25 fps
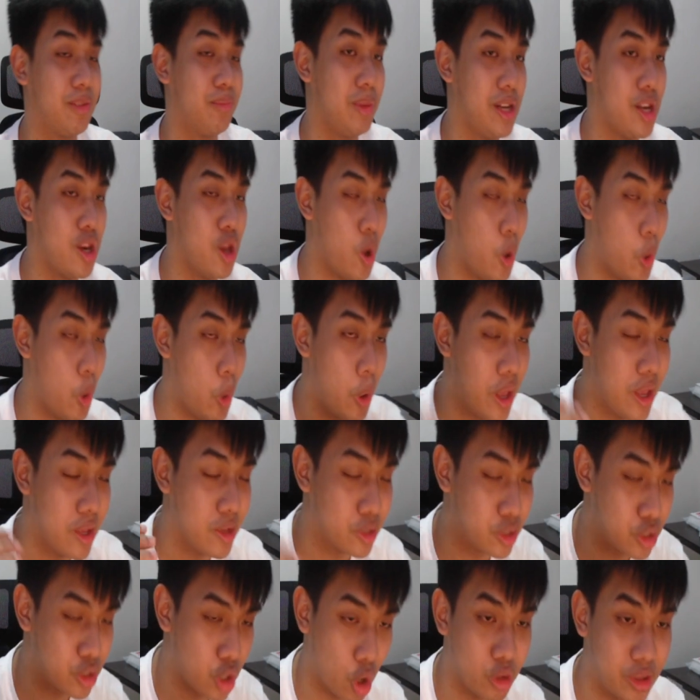below
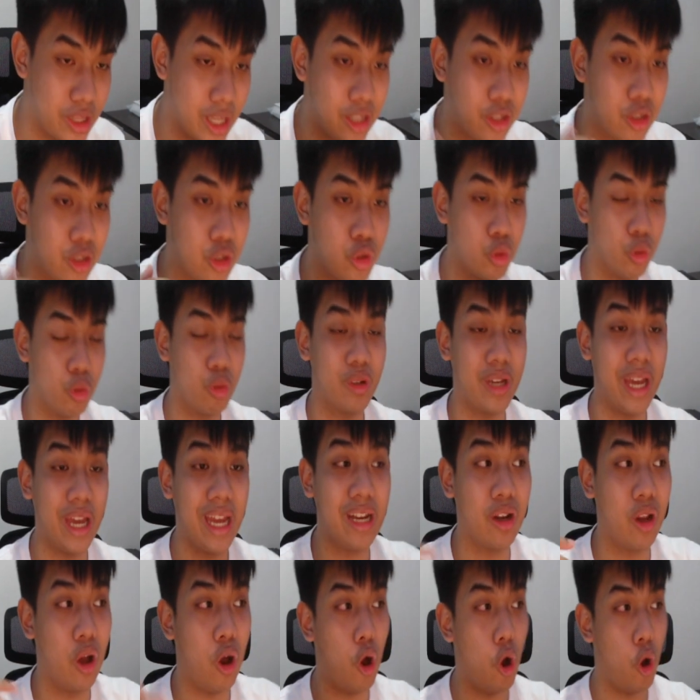so that you can
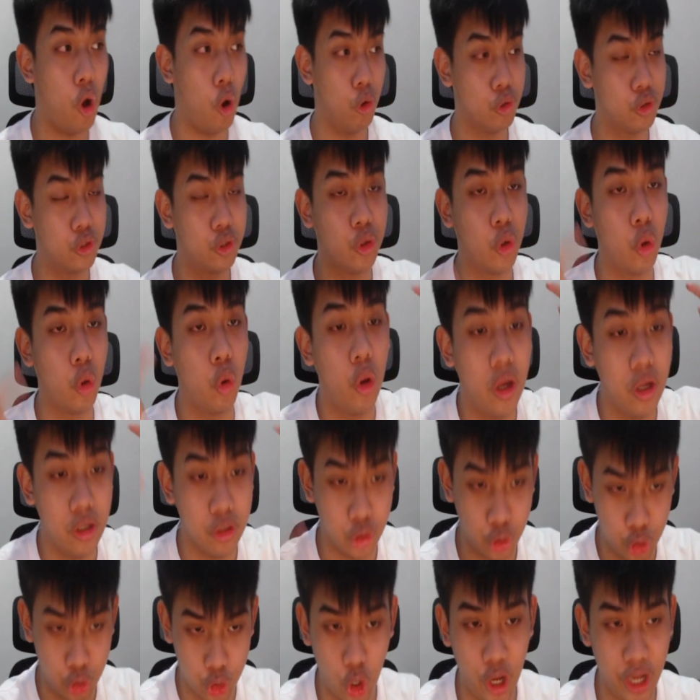also
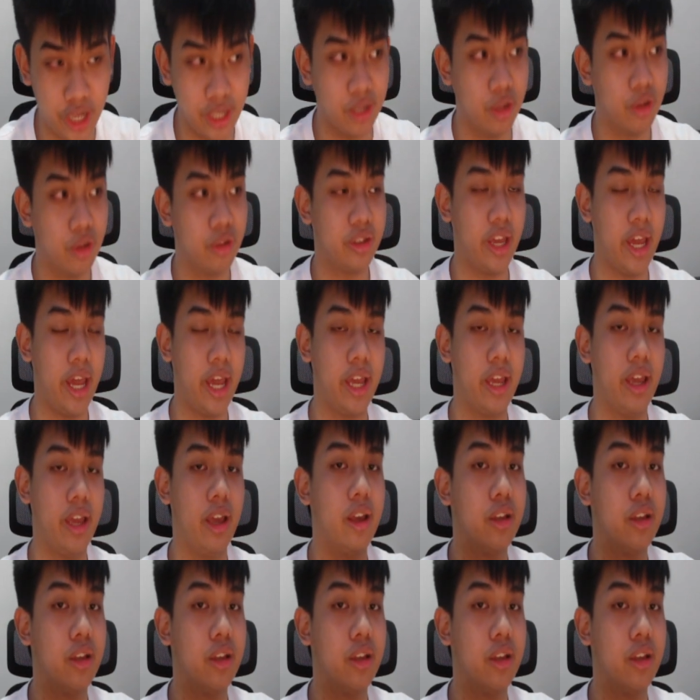join, okay?